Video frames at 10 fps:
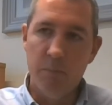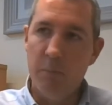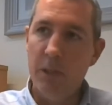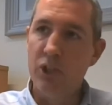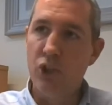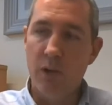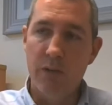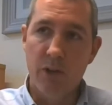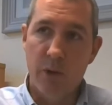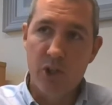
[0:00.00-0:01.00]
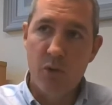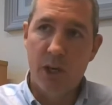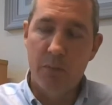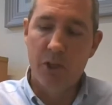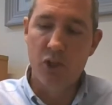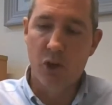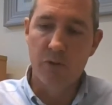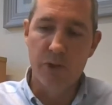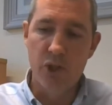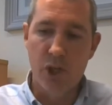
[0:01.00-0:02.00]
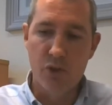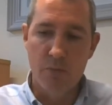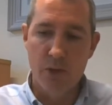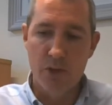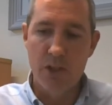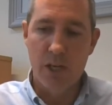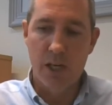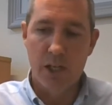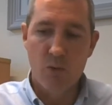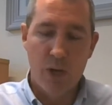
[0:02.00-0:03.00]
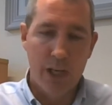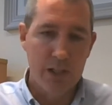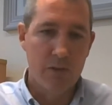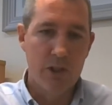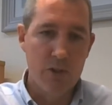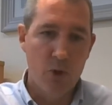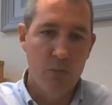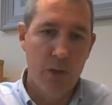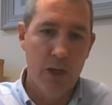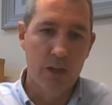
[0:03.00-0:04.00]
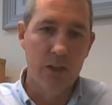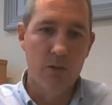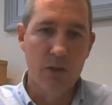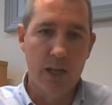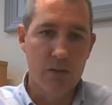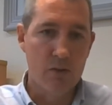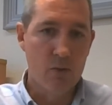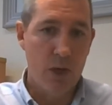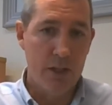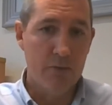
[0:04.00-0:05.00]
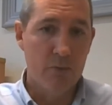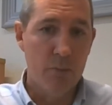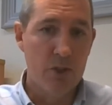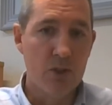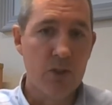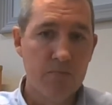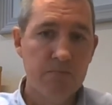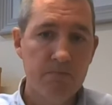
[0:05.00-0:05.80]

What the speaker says: picture, even though it's quite a big geography, Cheshire and Merseyside, in a relatively small part of the UK, quite different pictures.